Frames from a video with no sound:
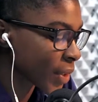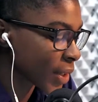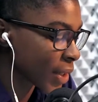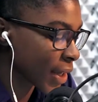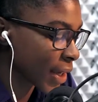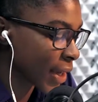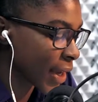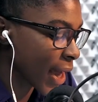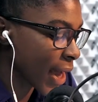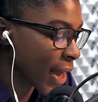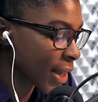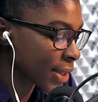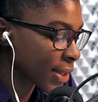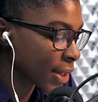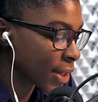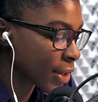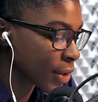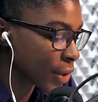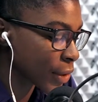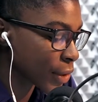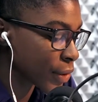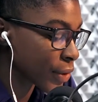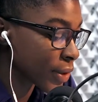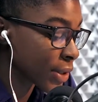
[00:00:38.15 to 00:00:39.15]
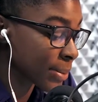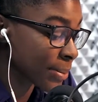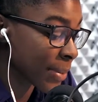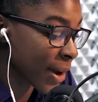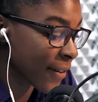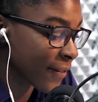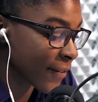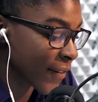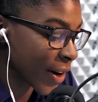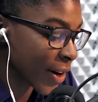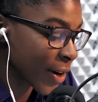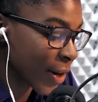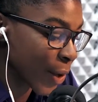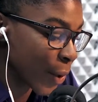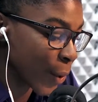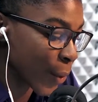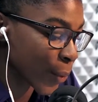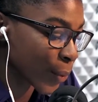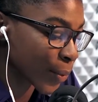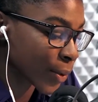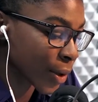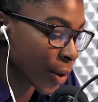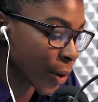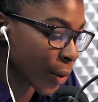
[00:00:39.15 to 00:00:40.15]
The cast includes my very
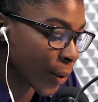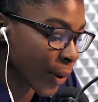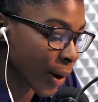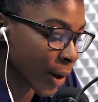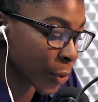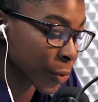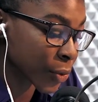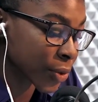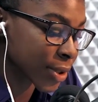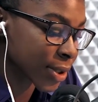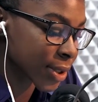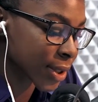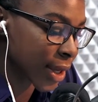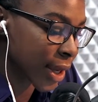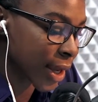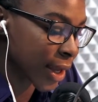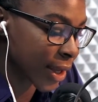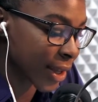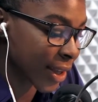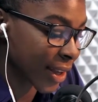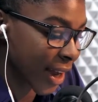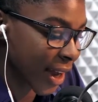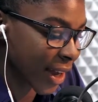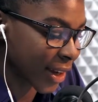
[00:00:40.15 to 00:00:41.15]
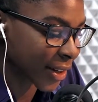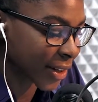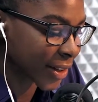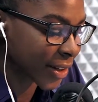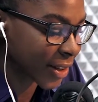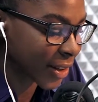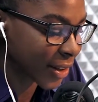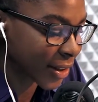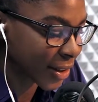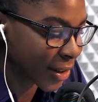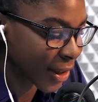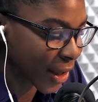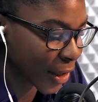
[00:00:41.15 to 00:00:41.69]
own co-host, Ayana,